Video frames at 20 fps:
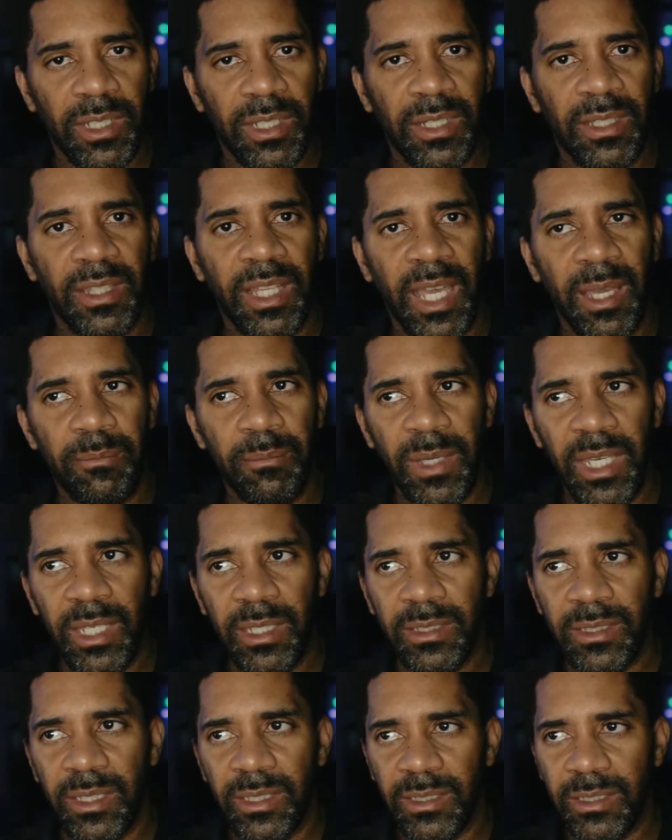that
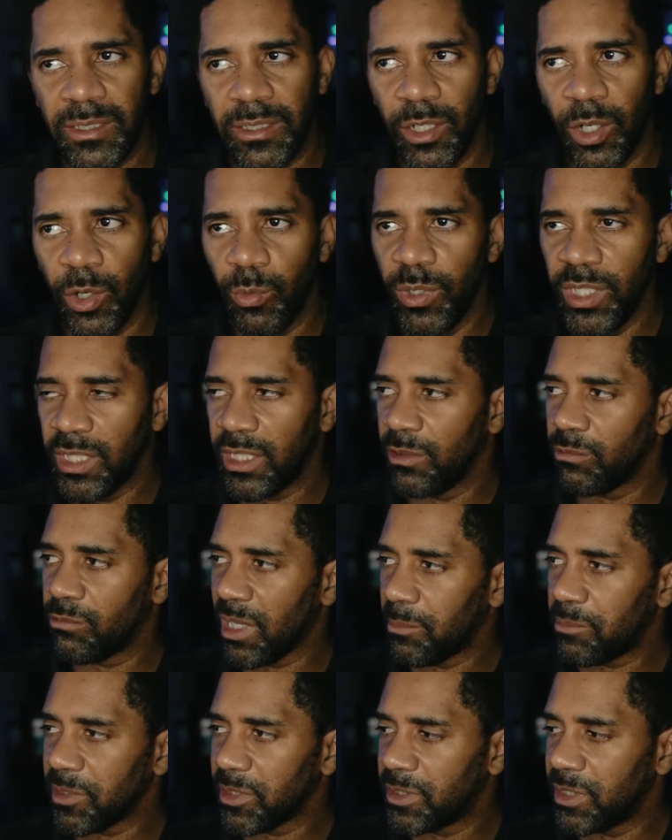makes it so we could
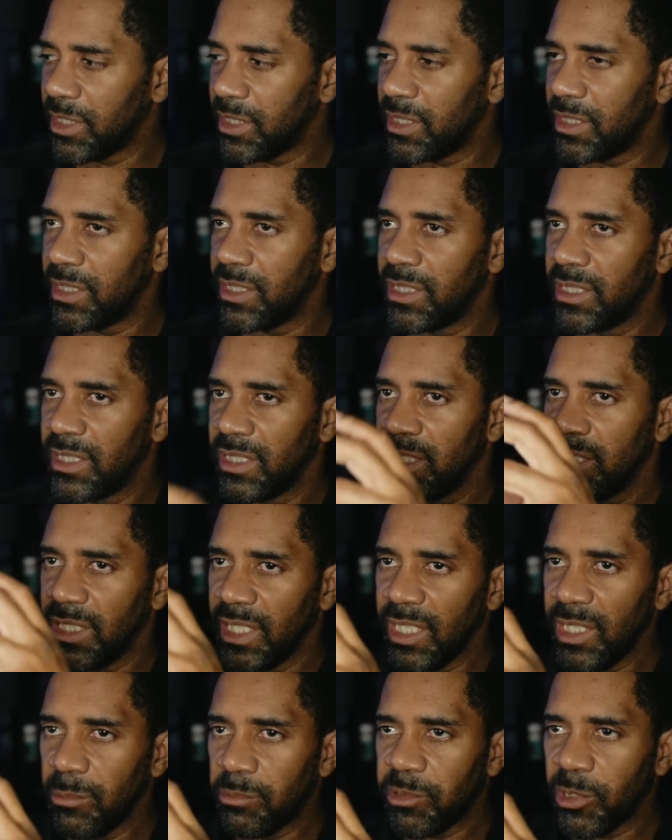represent it
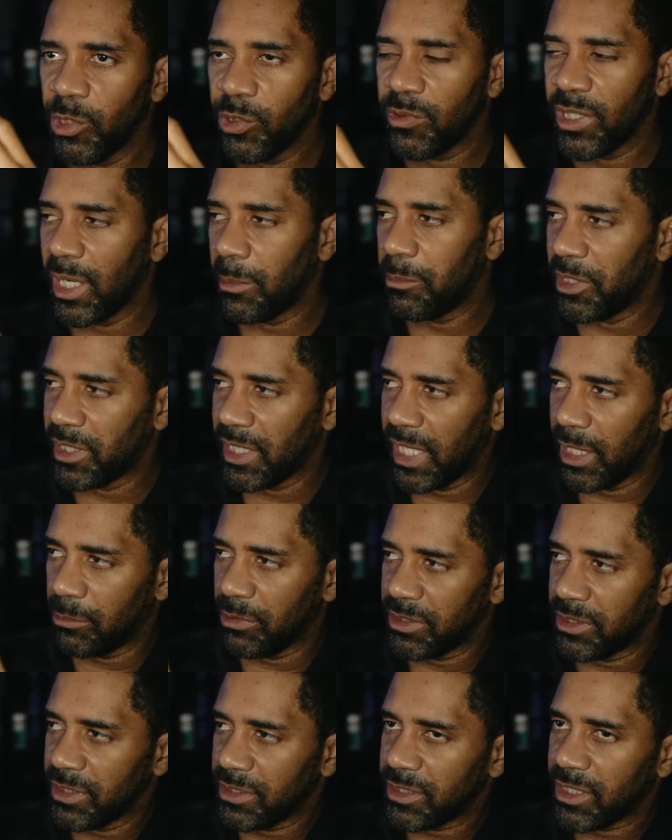in a programming language.
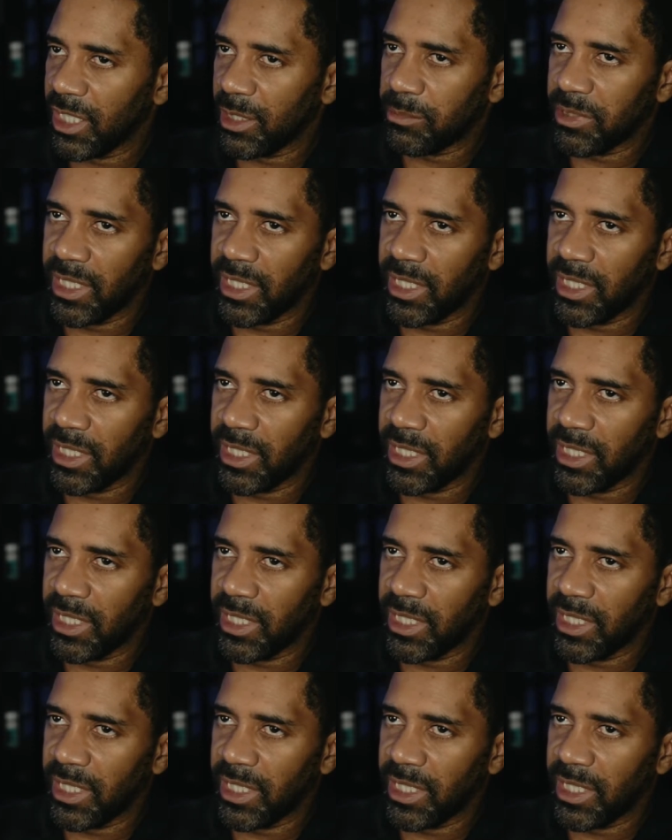This cup